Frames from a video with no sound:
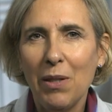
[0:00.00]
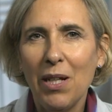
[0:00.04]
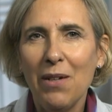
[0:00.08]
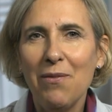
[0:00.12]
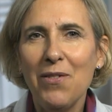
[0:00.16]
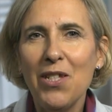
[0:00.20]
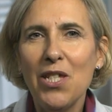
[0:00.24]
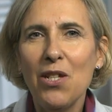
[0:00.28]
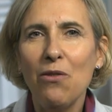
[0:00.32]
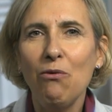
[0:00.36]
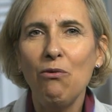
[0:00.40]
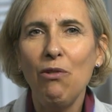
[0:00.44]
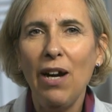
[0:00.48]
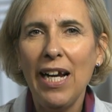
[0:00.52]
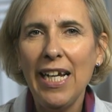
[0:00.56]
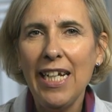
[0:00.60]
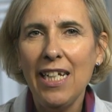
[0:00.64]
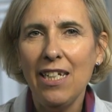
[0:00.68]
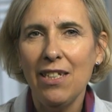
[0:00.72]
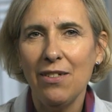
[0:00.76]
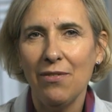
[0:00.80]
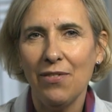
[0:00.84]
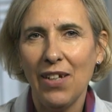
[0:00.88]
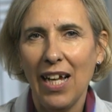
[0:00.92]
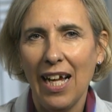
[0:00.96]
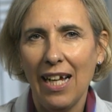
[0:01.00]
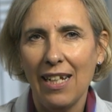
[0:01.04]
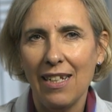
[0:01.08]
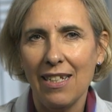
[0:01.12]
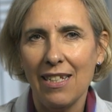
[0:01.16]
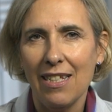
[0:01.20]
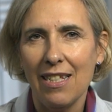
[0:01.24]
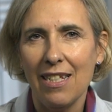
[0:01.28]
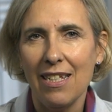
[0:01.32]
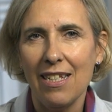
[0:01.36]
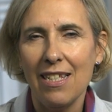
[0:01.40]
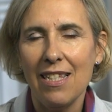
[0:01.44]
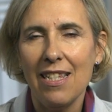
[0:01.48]
covers a range of
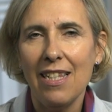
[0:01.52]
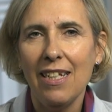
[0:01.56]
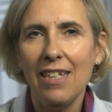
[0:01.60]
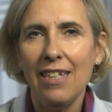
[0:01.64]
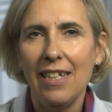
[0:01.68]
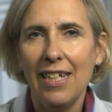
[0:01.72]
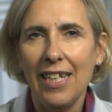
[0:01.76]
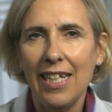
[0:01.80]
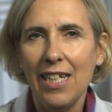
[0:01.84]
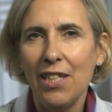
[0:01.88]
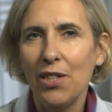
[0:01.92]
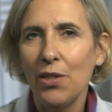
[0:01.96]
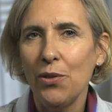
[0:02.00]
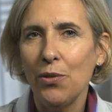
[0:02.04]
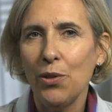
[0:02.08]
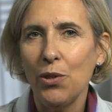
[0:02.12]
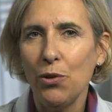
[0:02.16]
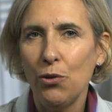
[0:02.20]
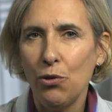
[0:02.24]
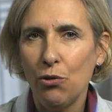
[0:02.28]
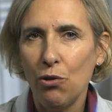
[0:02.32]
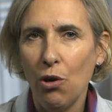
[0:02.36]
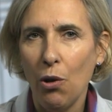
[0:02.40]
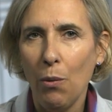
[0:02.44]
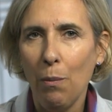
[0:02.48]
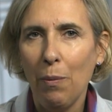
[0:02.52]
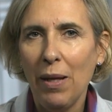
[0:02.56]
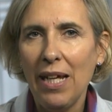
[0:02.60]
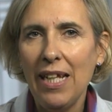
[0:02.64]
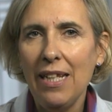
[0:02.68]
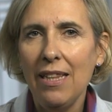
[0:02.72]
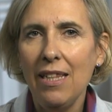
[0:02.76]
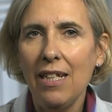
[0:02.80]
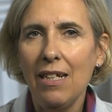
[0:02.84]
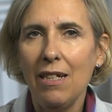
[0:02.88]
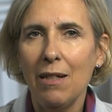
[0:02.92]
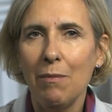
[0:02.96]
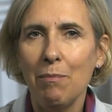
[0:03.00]
cancers that lead to a drop
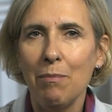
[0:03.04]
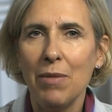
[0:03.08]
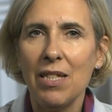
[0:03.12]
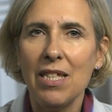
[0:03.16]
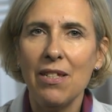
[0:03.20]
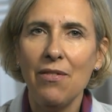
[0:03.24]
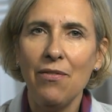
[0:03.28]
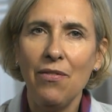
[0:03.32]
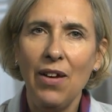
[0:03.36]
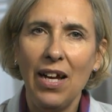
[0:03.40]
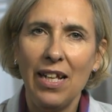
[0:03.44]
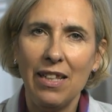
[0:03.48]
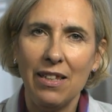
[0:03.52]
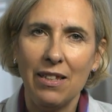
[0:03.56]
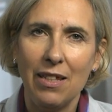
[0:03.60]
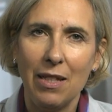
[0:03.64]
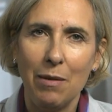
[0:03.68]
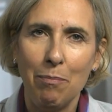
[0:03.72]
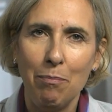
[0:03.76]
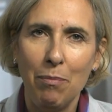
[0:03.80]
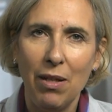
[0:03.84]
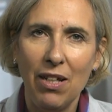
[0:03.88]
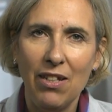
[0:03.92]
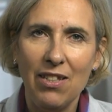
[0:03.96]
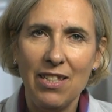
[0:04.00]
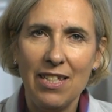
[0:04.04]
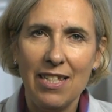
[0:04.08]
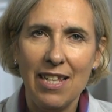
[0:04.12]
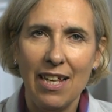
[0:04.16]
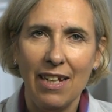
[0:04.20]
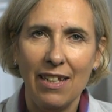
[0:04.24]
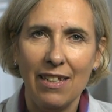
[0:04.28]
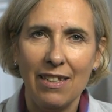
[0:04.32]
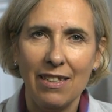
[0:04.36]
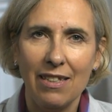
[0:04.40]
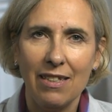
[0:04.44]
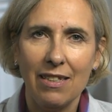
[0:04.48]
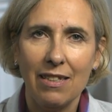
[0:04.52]
in the numbers of healthy blood
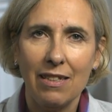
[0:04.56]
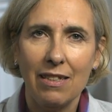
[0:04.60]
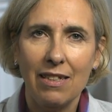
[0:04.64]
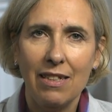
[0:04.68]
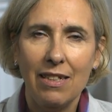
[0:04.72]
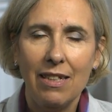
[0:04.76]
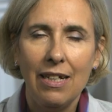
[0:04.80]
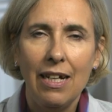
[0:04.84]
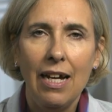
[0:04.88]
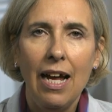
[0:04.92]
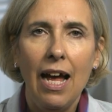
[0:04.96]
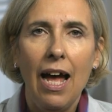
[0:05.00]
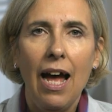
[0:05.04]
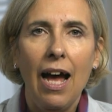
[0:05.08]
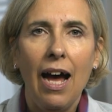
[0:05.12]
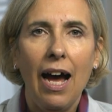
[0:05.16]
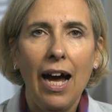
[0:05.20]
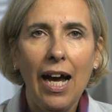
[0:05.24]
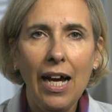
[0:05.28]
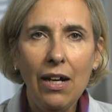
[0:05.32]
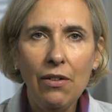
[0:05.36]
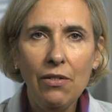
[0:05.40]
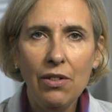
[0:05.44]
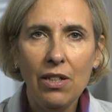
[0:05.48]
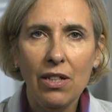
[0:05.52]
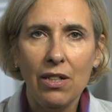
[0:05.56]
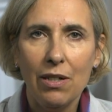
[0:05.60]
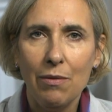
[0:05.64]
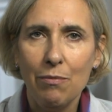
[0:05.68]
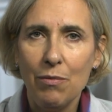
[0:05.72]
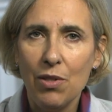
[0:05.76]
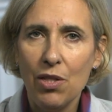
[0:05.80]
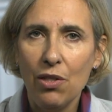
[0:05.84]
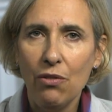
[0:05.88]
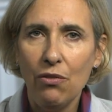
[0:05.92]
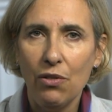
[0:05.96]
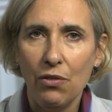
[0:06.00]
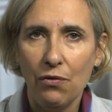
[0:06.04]
cells.
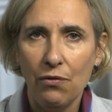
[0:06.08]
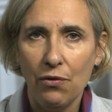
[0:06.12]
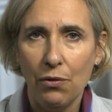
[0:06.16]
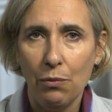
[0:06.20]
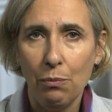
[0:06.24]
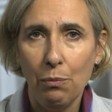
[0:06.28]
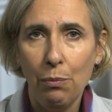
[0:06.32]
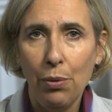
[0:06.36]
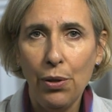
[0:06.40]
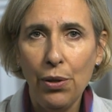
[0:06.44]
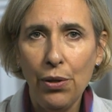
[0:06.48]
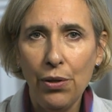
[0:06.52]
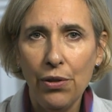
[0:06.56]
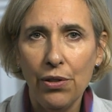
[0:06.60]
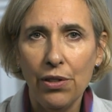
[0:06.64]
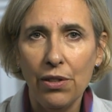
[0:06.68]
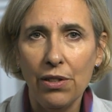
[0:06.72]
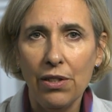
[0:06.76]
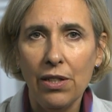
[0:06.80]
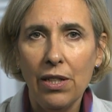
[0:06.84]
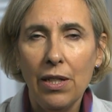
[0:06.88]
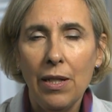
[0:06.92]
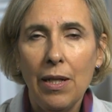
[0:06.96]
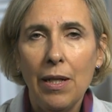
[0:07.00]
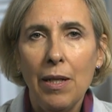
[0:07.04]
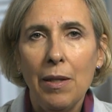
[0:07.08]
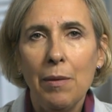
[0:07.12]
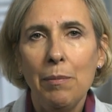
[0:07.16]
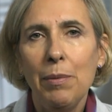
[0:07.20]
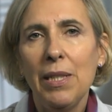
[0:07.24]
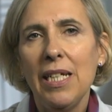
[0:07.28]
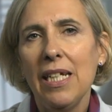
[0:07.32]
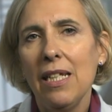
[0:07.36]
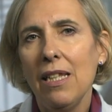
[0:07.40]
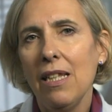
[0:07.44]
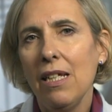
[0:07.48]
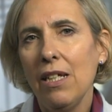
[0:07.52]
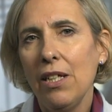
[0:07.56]
Outcomes are often poor,
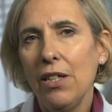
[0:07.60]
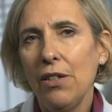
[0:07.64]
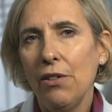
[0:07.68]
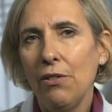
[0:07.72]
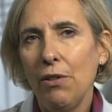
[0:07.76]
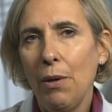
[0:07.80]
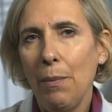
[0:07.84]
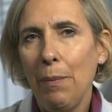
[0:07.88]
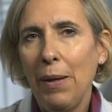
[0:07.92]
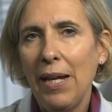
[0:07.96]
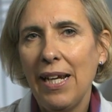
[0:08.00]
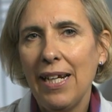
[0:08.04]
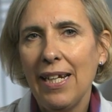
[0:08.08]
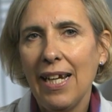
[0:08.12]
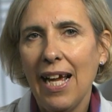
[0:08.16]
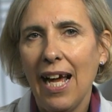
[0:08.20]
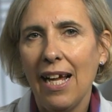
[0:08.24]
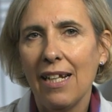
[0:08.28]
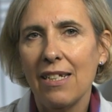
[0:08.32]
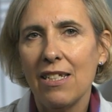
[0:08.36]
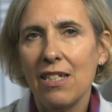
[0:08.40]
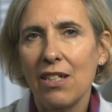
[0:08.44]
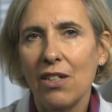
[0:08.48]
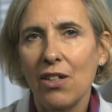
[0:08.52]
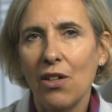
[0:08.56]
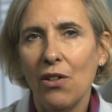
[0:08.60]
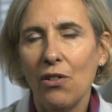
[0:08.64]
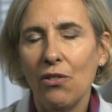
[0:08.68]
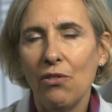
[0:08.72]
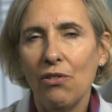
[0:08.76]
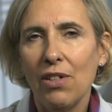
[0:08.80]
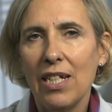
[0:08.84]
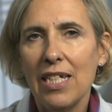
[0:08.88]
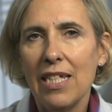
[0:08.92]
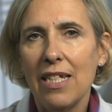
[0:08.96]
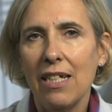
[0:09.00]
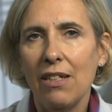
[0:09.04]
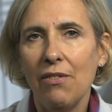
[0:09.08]
but at the European Cancer
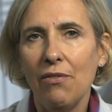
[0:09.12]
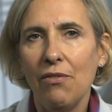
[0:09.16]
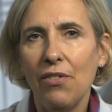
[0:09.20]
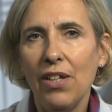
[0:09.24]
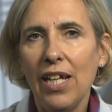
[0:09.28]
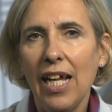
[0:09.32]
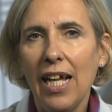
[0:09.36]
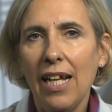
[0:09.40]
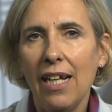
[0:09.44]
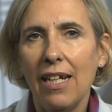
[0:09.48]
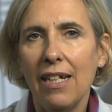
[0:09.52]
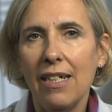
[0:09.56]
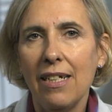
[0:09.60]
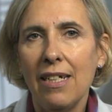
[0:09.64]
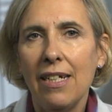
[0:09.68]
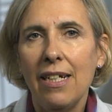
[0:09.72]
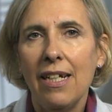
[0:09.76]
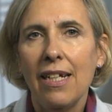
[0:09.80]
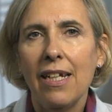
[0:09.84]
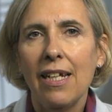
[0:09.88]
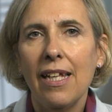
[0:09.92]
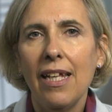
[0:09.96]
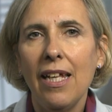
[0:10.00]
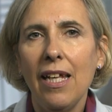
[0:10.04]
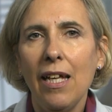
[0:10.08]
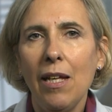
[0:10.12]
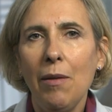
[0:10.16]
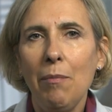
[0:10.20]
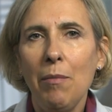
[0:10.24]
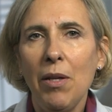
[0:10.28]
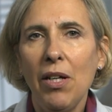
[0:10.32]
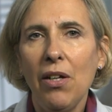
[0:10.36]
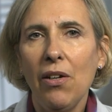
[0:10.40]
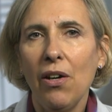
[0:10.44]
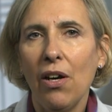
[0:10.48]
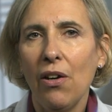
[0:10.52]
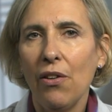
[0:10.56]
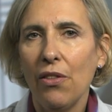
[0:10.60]
Congress in Vienna,
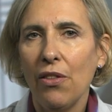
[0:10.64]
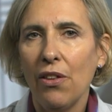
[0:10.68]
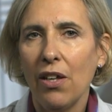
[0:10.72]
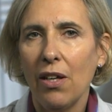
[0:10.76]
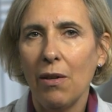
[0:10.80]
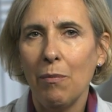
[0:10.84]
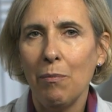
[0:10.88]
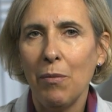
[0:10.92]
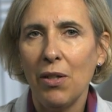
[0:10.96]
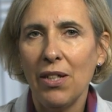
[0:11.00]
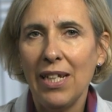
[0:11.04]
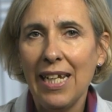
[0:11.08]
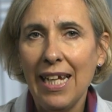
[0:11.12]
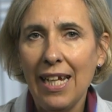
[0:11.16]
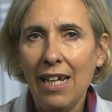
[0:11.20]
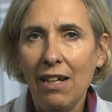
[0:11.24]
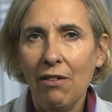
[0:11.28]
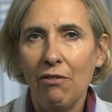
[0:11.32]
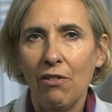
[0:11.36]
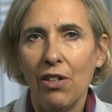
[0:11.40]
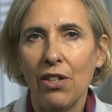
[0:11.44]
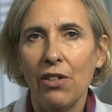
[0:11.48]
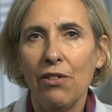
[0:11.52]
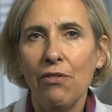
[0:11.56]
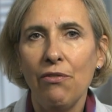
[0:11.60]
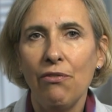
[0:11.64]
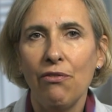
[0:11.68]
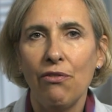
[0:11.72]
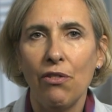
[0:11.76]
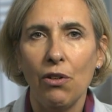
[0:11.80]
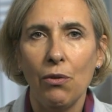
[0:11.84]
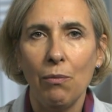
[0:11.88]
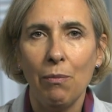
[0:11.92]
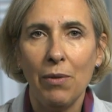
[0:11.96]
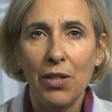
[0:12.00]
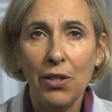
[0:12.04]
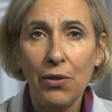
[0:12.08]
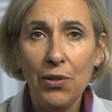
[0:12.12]
Guillermo García Monero
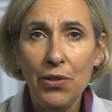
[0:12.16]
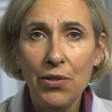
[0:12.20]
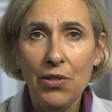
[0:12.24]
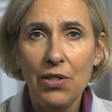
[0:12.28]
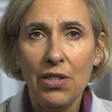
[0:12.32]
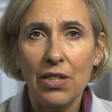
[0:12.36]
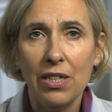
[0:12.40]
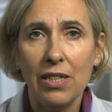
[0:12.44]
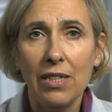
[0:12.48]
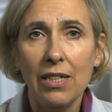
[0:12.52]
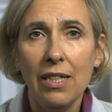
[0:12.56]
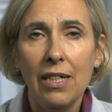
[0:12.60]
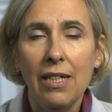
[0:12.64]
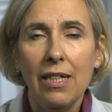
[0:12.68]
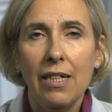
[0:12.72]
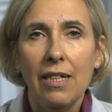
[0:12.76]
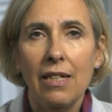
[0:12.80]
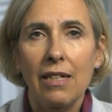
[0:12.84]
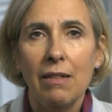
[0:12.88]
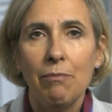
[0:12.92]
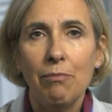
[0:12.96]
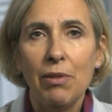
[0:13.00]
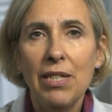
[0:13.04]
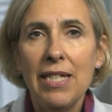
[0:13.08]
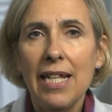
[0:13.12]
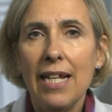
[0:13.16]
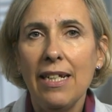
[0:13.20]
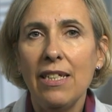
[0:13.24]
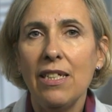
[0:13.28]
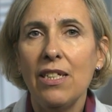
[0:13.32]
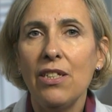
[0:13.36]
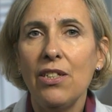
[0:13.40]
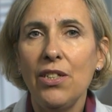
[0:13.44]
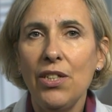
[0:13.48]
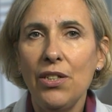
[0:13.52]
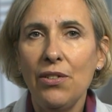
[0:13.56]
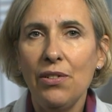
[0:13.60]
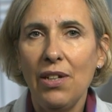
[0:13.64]
from Houston
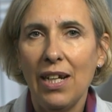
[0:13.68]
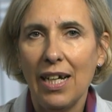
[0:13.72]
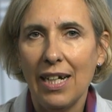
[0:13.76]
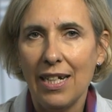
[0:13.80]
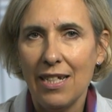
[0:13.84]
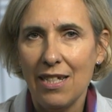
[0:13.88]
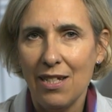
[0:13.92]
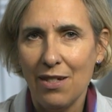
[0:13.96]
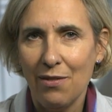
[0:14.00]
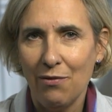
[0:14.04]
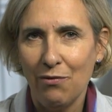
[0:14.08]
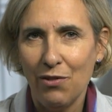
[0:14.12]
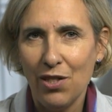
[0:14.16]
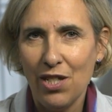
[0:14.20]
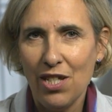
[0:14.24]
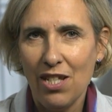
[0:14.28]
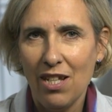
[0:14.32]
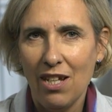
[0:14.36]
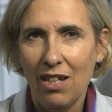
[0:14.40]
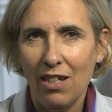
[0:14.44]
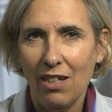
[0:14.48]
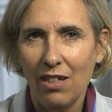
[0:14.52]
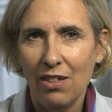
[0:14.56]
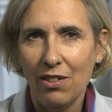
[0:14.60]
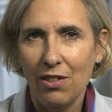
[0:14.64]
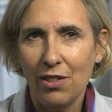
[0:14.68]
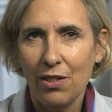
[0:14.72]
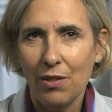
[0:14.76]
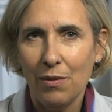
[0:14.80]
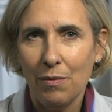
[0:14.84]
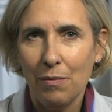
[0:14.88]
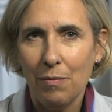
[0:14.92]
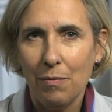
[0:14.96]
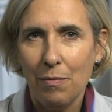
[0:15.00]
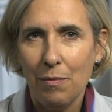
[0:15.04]
presented new lines of research.